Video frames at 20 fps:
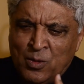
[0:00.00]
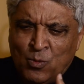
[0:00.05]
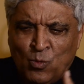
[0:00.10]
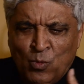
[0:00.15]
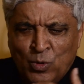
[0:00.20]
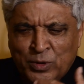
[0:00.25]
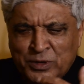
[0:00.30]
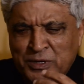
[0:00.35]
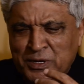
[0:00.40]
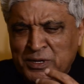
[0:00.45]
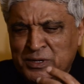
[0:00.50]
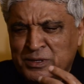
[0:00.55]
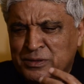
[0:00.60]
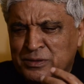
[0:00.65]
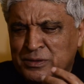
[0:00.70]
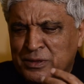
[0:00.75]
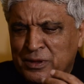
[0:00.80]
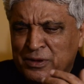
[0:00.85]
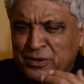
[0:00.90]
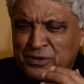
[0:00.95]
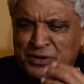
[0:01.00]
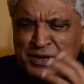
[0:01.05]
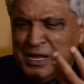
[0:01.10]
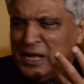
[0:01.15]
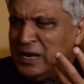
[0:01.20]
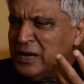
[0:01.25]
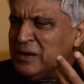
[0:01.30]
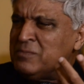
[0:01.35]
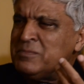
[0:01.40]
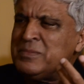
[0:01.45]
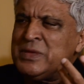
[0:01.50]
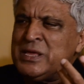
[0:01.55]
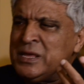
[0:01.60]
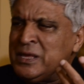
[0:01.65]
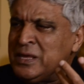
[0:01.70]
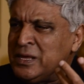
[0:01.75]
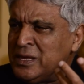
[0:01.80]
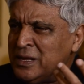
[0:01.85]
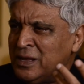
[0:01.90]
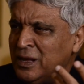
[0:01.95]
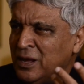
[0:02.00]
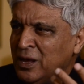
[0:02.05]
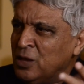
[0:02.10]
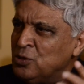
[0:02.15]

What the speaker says: what is real me,